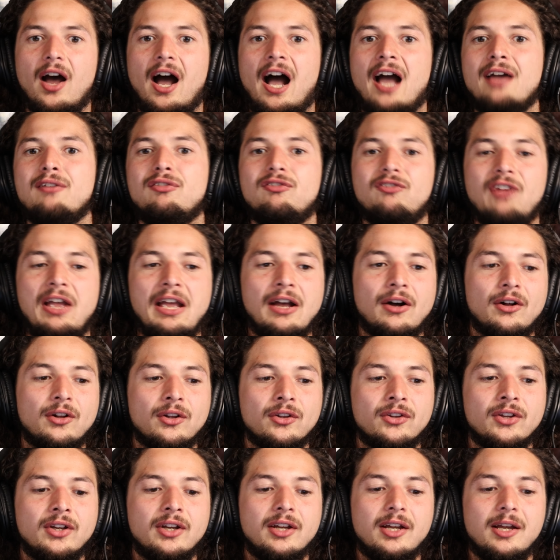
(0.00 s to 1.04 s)
I
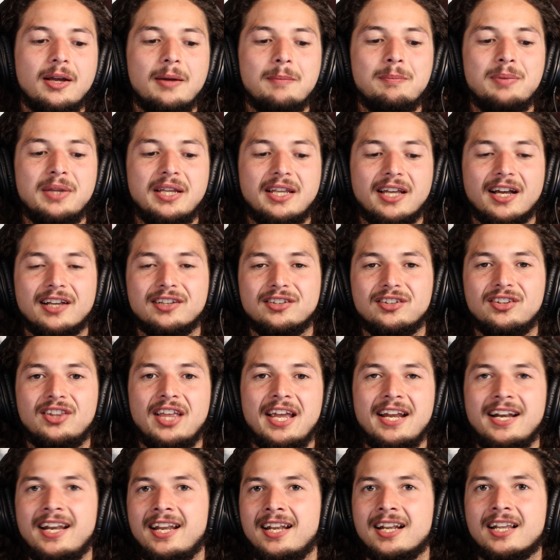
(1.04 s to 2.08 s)
failed because
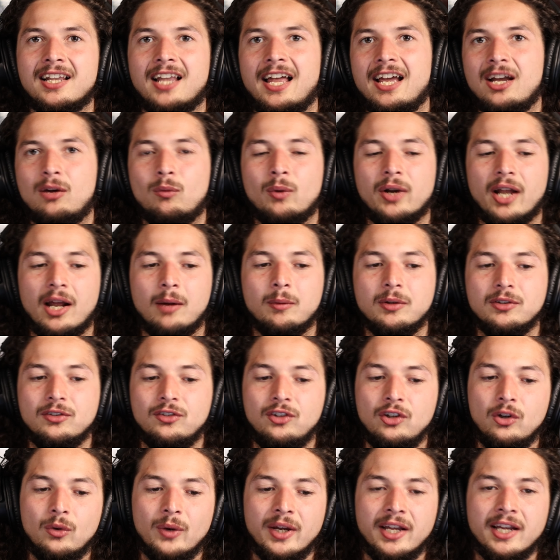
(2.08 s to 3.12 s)
they didn't like what I was
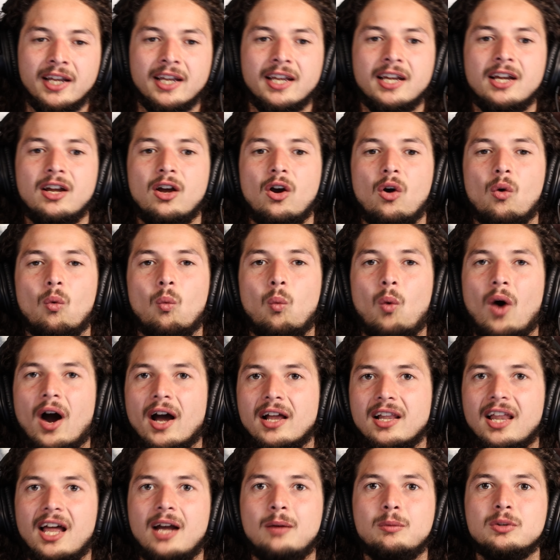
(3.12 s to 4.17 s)
doing.
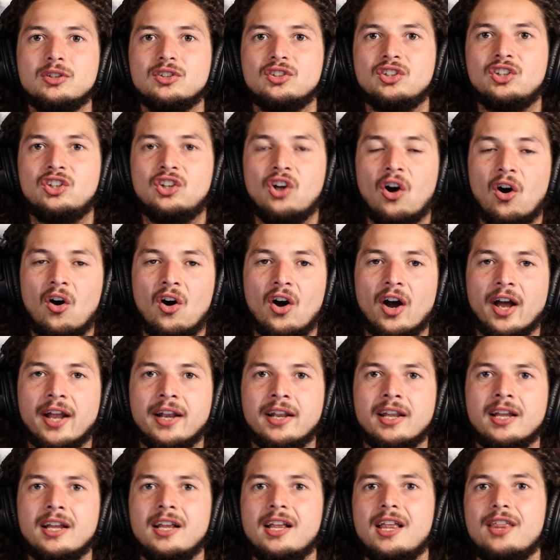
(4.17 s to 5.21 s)
While I was
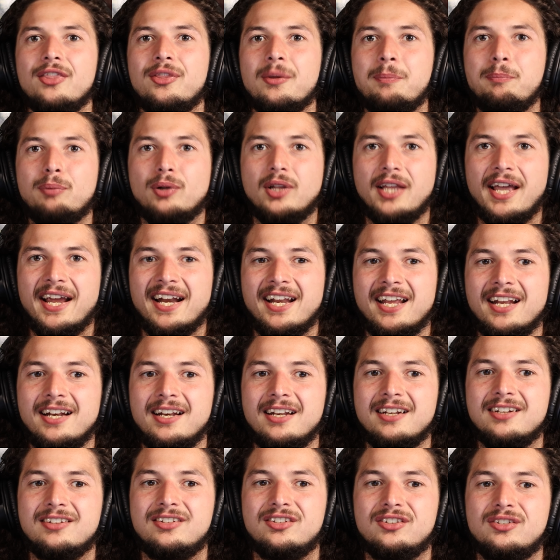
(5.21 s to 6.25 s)
gone, the
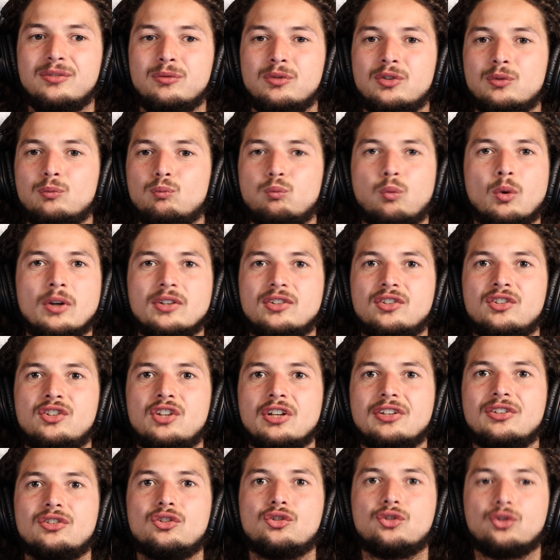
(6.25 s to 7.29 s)
planet was
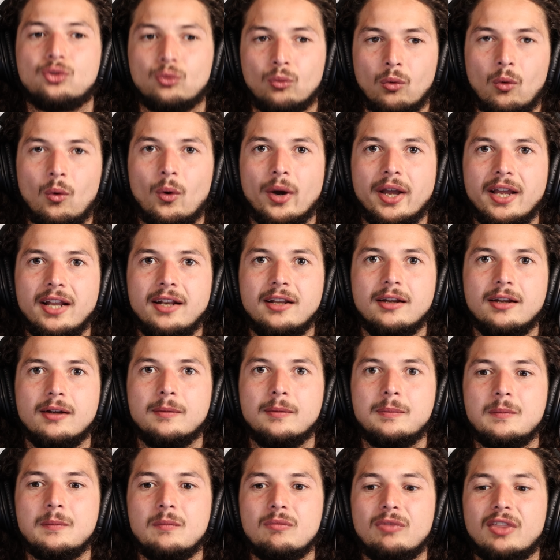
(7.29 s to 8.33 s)
destroyed.
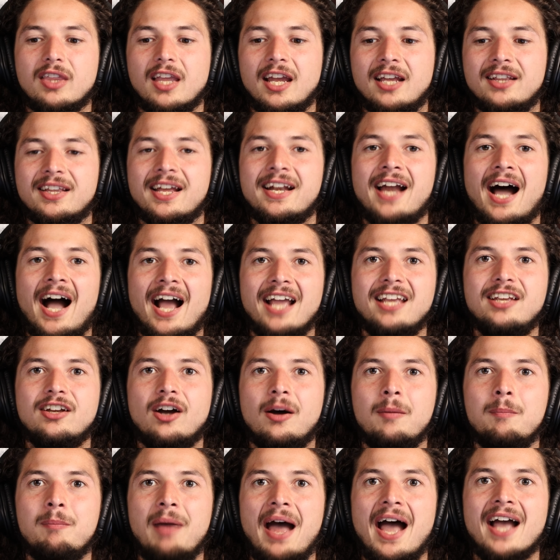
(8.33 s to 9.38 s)
And then I
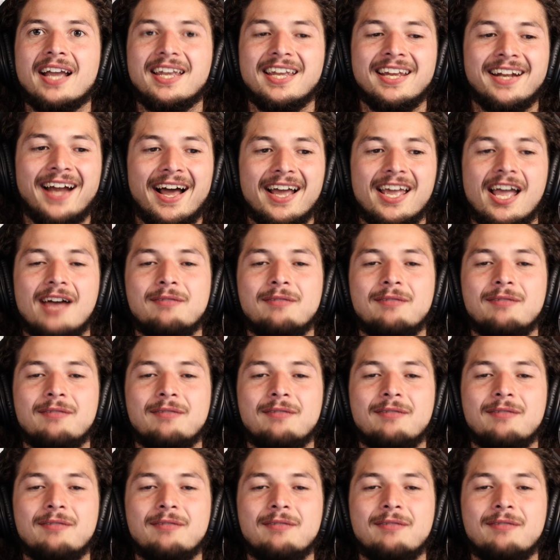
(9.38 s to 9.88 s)
come back and I